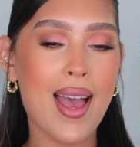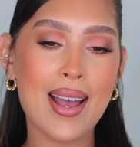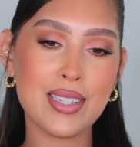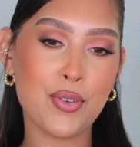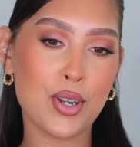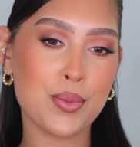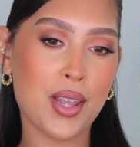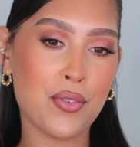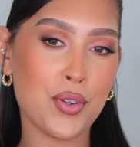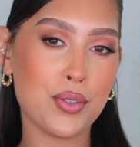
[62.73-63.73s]
And of course,
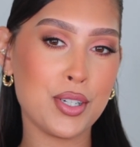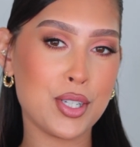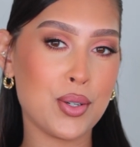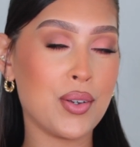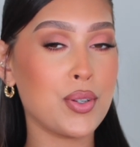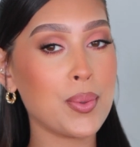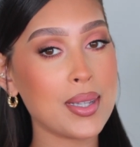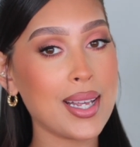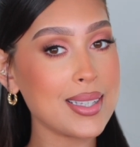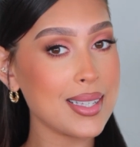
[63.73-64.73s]
without further ado, if you
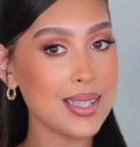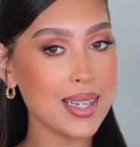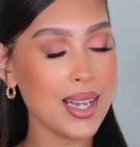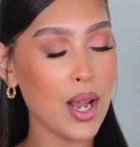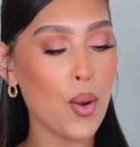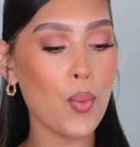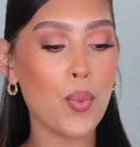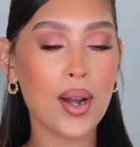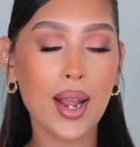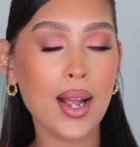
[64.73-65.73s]
would like to see
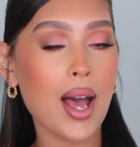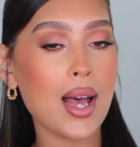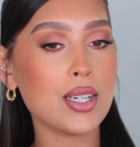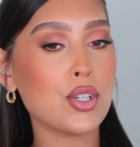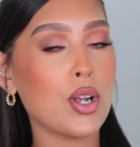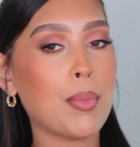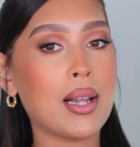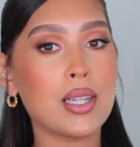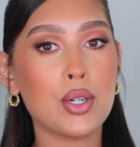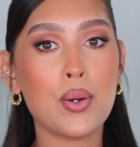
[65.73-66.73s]
what I got during
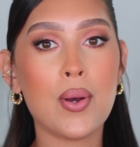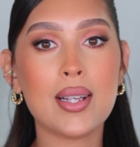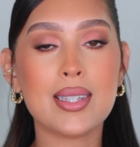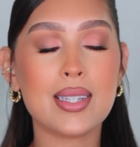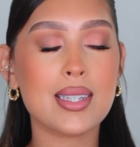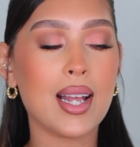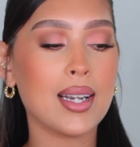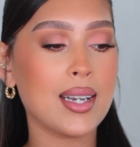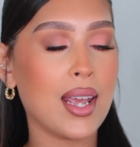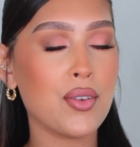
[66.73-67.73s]
my little
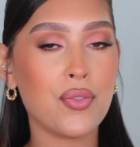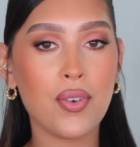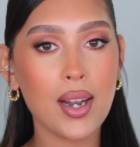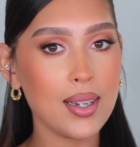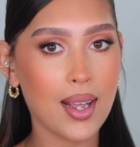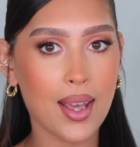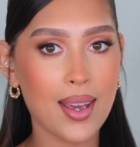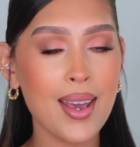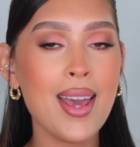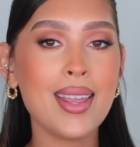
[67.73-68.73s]
Sunday fun
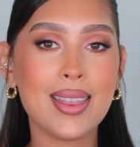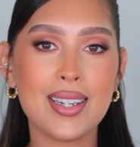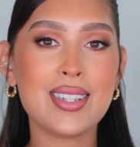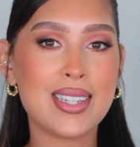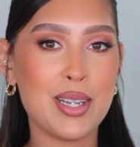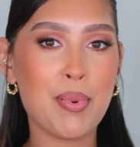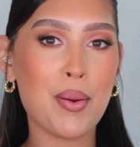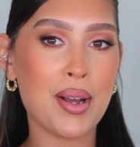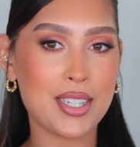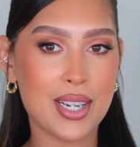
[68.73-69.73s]
day, then just keep on
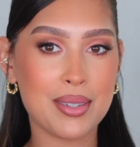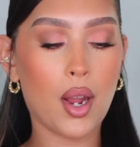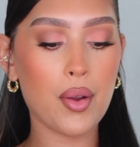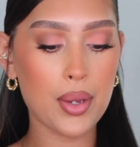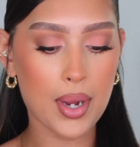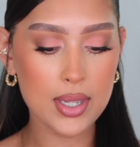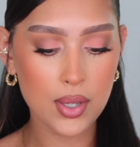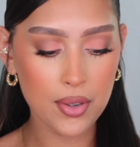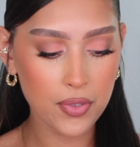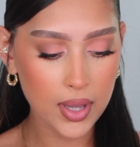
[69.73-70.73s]
watching. All right, you guys,
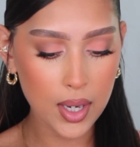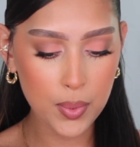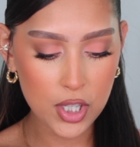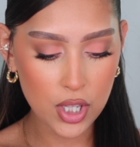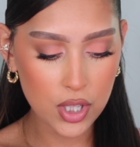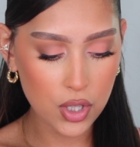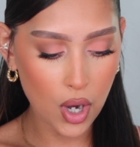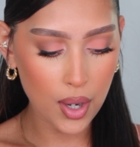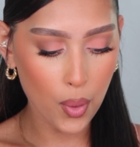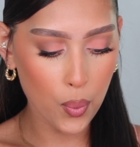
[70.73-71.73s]
so I feel like we should
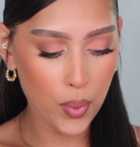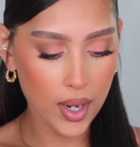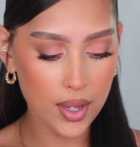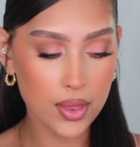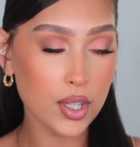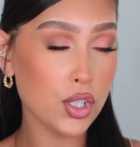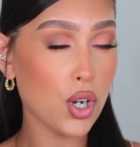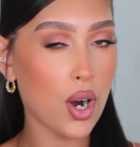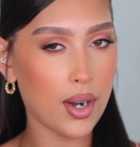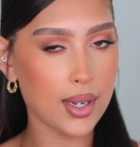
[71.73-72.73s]
start with
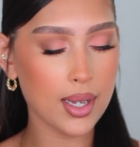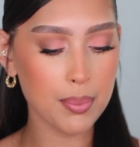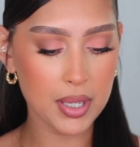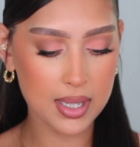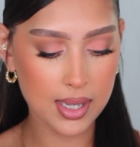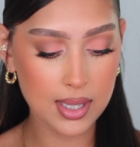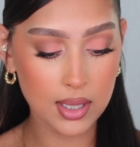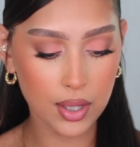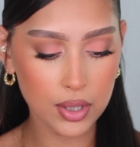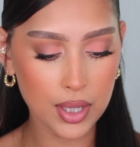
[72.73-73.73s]
Target because it's
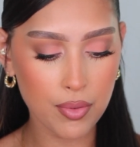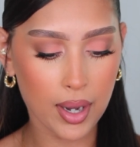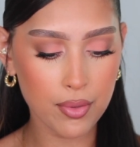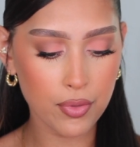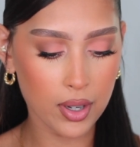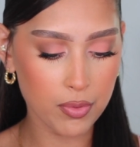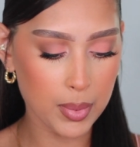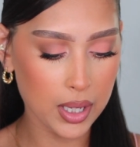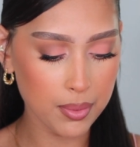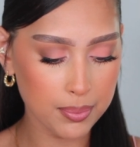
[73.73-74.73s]
literally right in front of
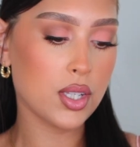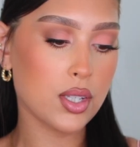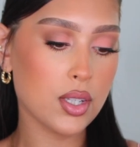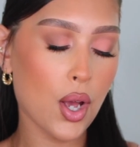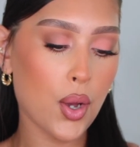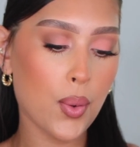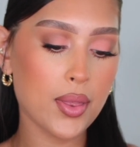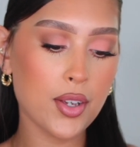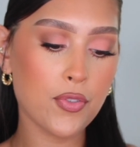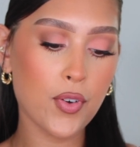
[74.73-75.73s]
me. So
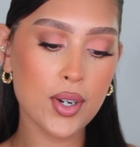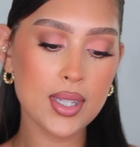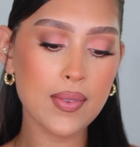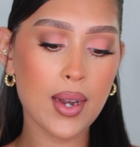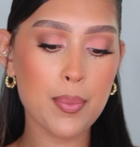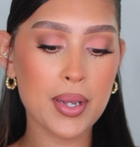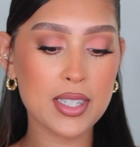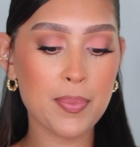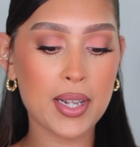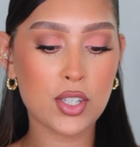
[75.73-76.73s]
the first thing that I picked
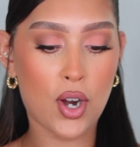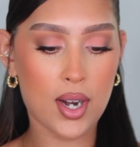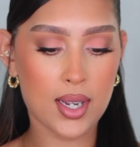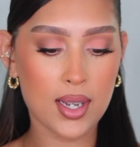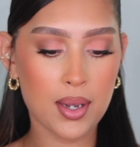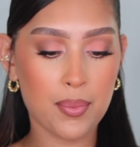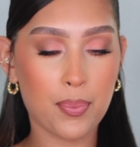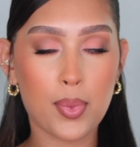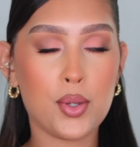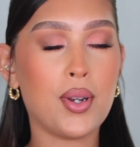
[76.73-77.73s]
up at Target,
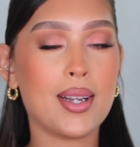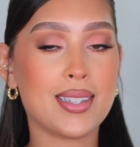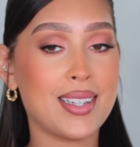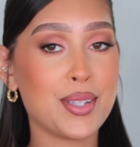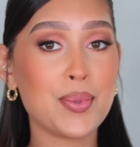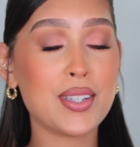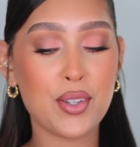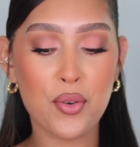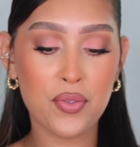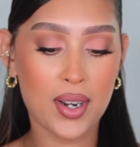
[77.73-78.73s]
you guys, this was
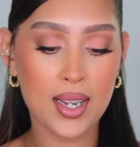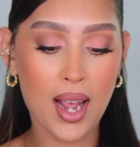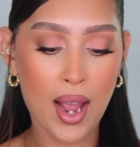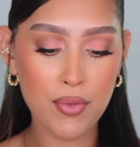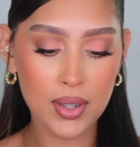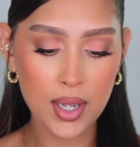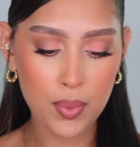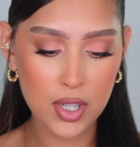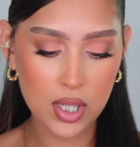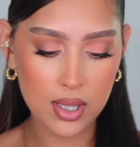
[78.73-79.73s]
so funny. I really
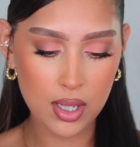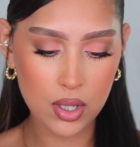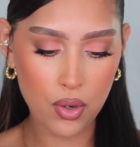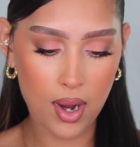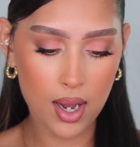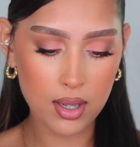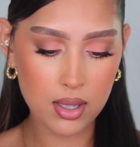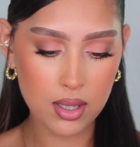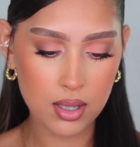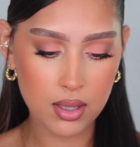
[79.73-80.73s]
wish, is this
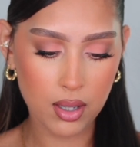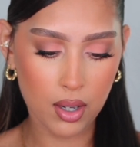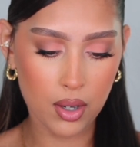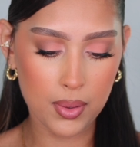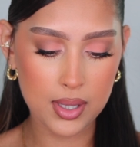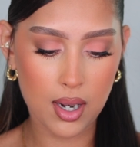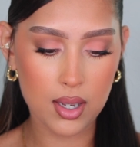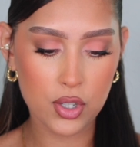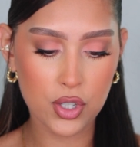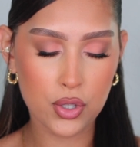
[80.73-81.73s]
cracked? Oh no, it's not,
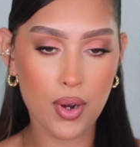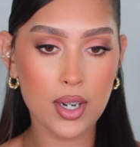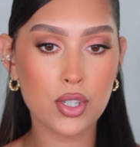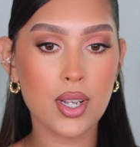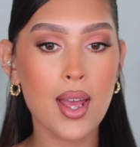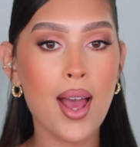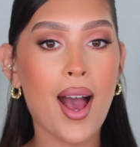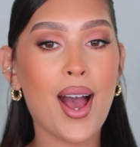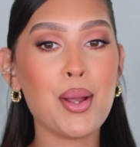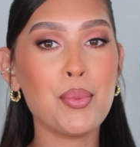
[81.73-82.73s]
it's just scratched.
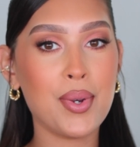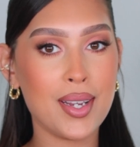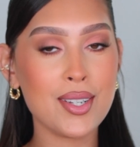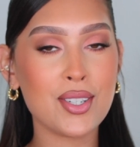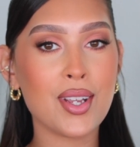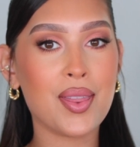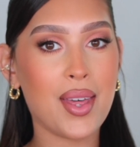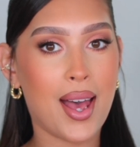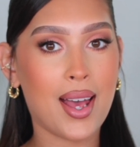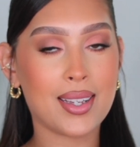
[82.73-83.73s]
I wish
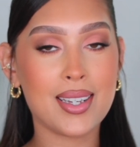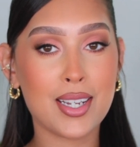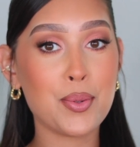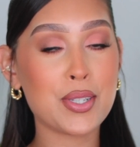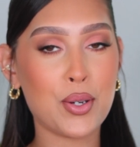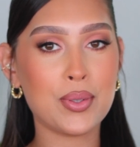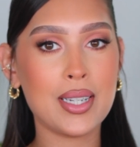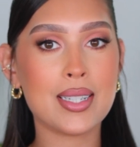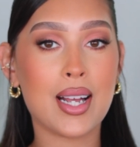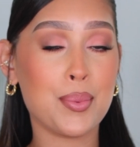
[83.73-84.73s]
that Kiki was
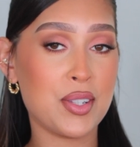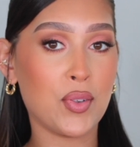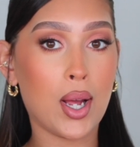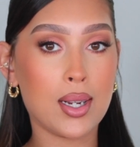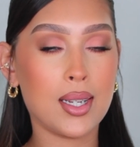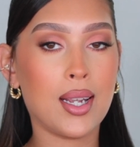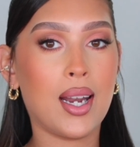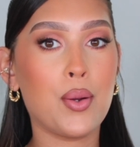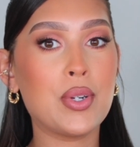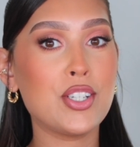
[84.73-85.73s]
holding, cause I was vlogging and
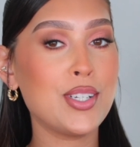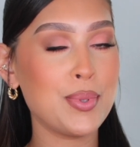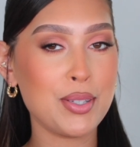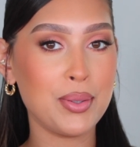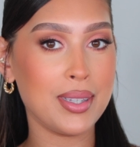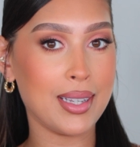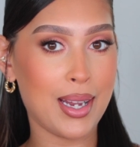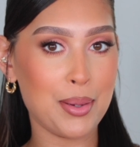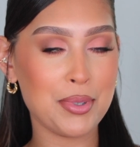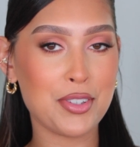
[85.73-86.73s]
I wish she was holding the
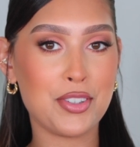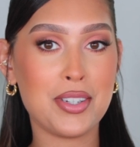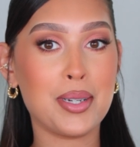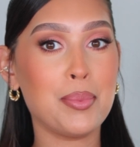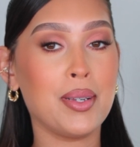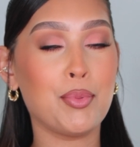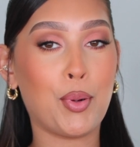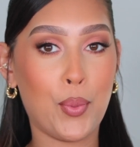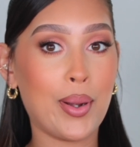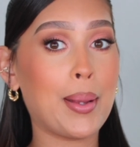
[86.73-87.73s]
camera so she could have been
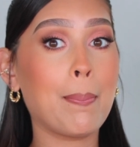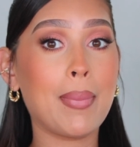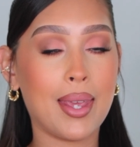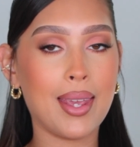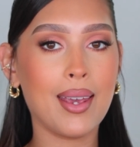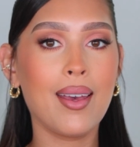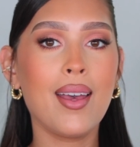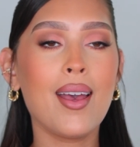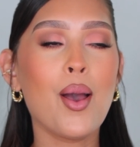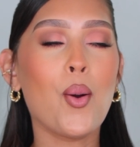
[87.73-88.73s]
recording me
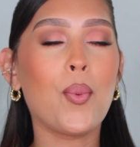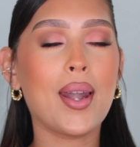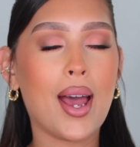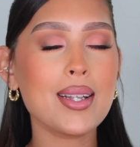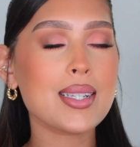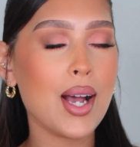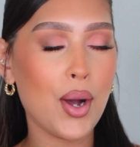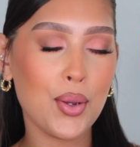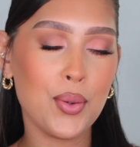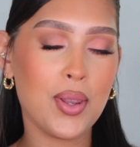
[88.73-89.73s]
when I
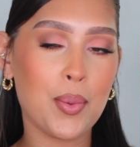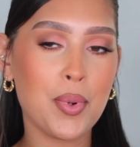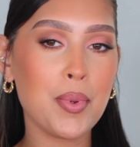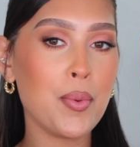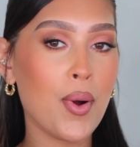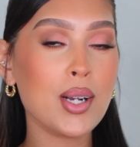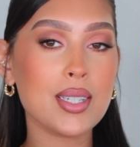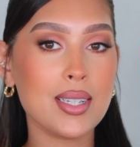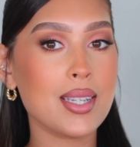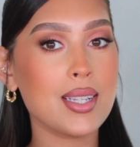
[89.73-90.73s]
tell you that when we walked
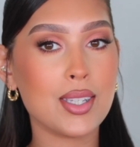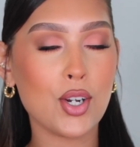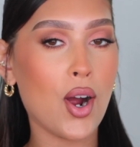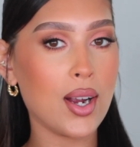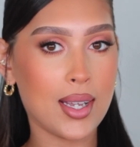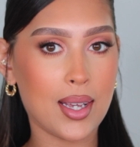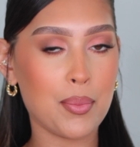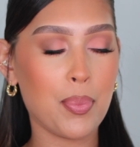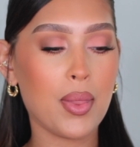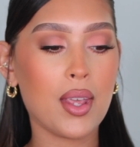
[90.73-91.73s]
into this
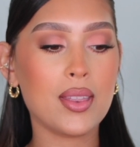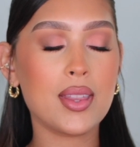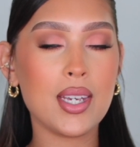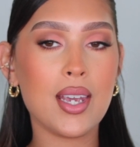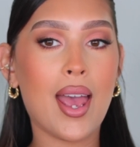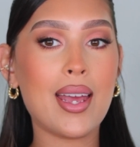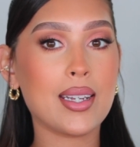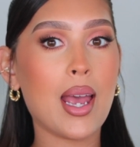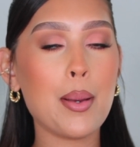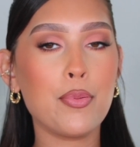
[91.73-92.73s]
Target, the
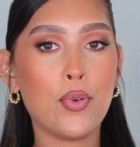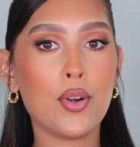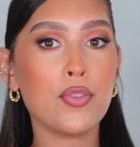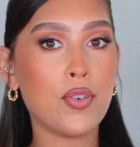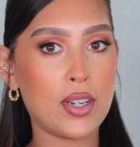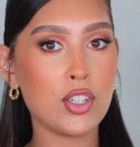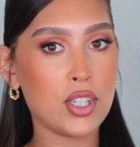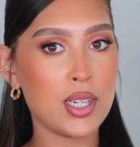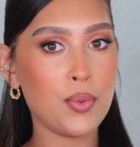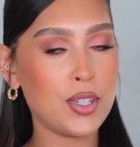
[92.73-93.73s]
end cap for
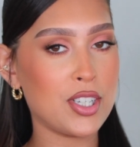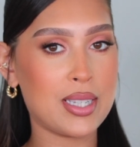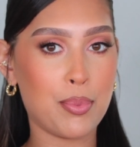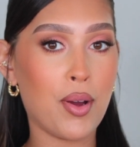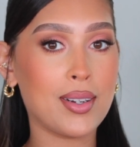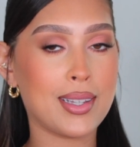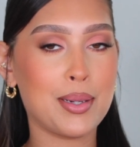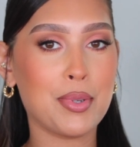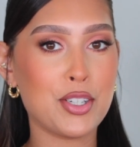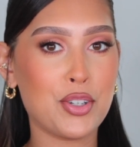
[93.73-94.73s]
Frenshe, which is the product that
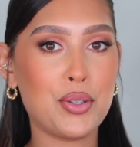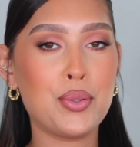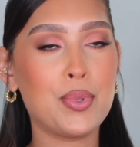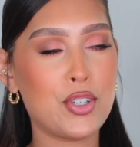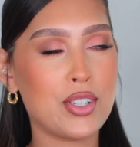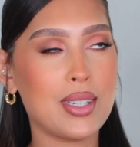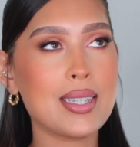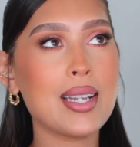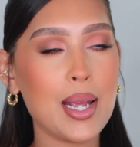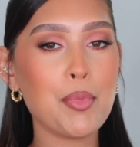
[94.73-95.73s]
I'm going to show you, which
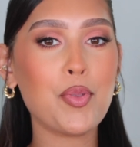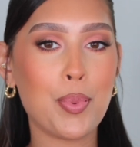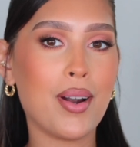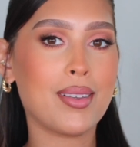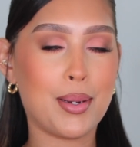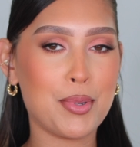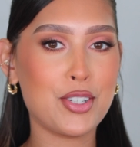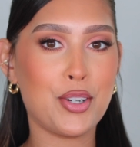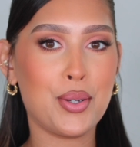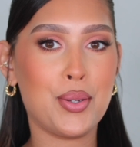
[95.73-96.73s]
is the name of the product that I'm going
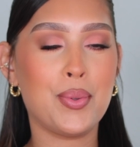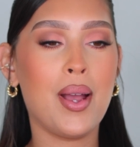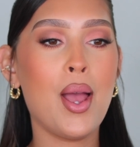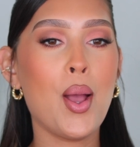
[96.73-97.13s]
to show you.